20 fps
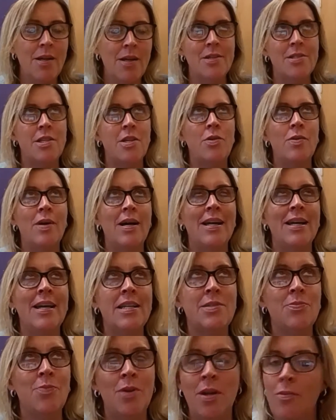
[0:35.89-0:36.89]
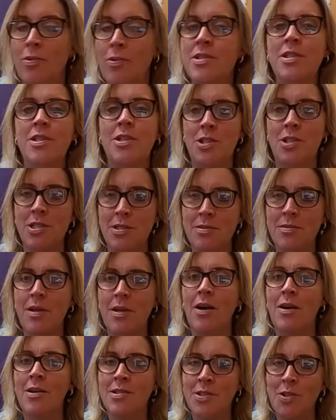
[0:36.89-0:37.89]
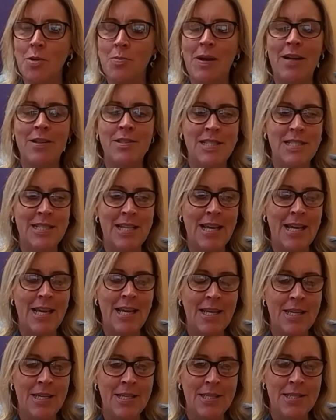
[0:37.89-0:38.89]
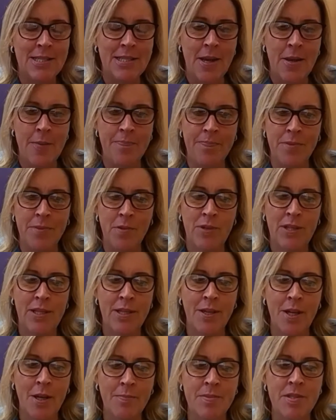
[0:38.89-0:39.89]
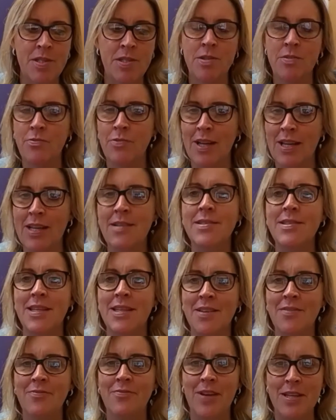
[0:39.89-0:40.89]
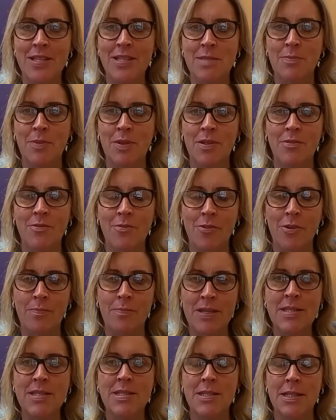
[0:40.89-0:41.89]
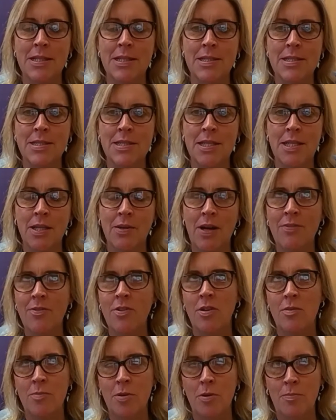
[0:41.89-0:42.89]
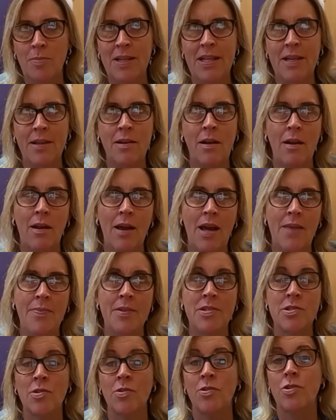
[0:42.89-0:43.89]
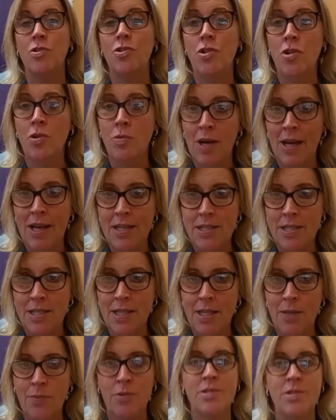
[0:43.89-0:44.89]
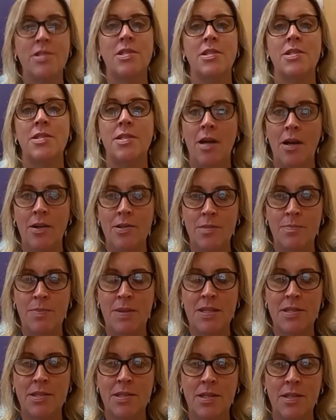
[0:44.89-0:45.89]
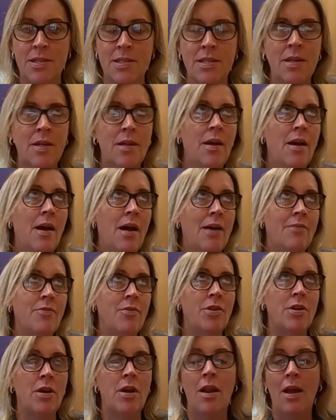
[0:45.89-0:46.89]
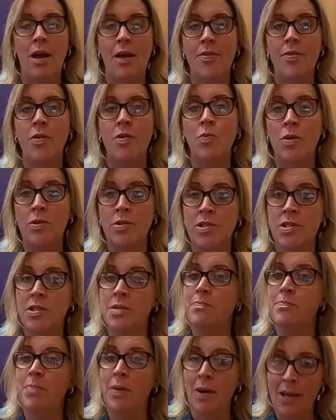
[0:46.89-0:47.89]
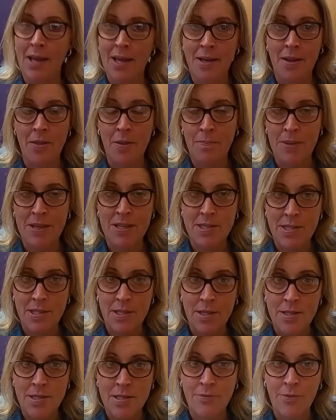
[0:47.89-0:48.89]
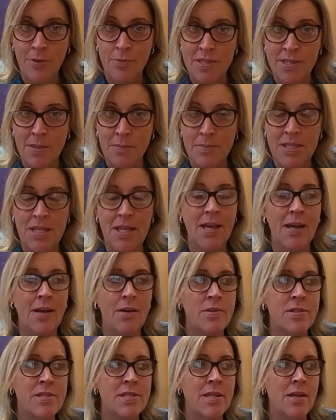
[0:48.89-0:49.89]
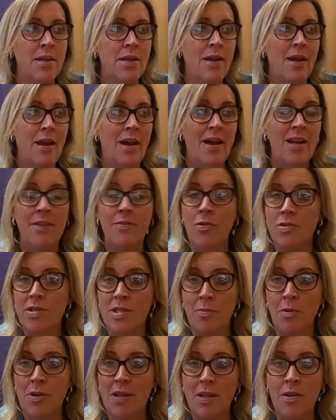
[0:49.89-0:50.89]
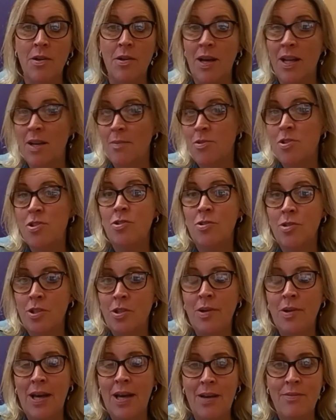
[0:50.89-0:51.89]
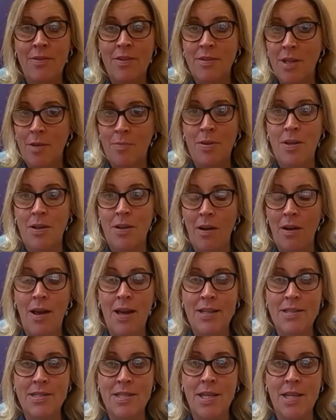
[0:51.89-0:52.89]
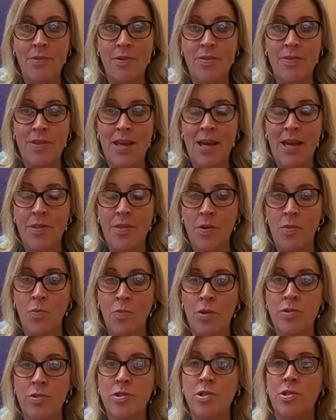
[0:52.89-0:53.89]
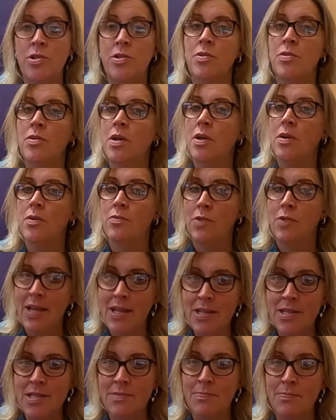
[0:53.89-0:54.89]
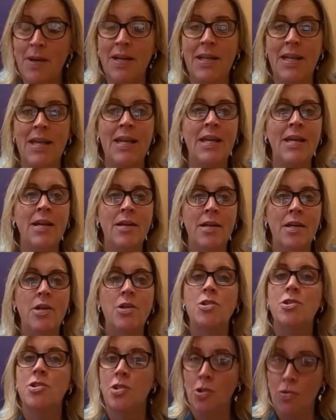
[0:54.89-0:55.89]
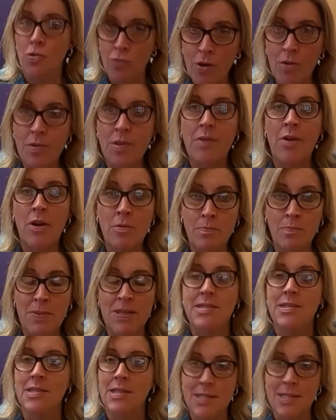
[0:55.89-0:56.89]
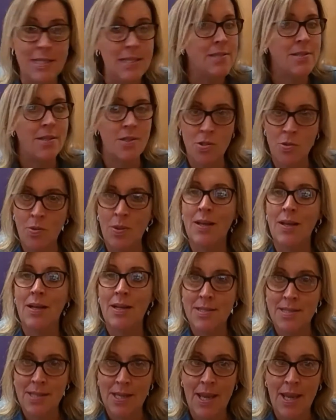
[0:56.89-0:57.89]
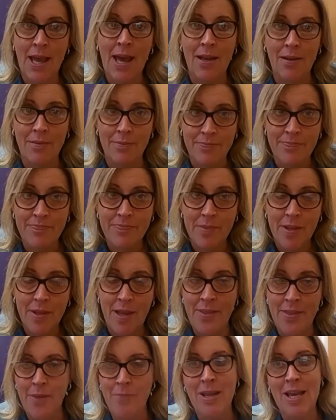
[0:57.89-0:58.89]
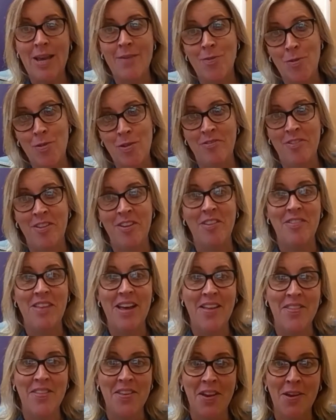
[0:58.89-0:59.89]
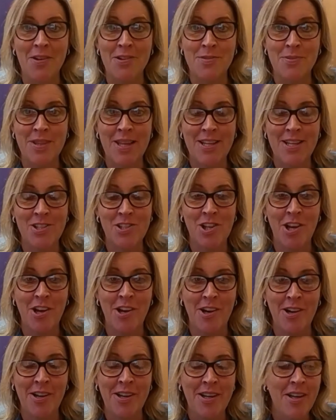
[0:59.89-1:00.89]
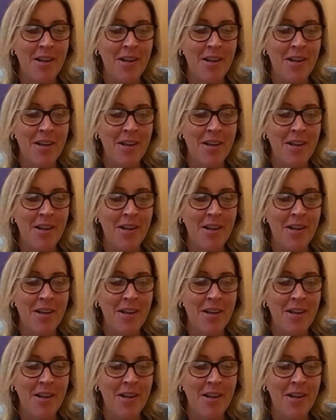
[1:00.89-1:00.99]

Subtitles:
So I guess what I wanted to just ask you about today is when it comes to raising investment for a business, I've got probably a client that's got a new idea, wants to start a business. I've got a client that wants to buy another business from somebody else. And I've also probably got, and I'm sure you have, a couple of clients here and there that want to raise money to grow their own businesses as quickly as they can. And then we have all the fun of that goes with HR.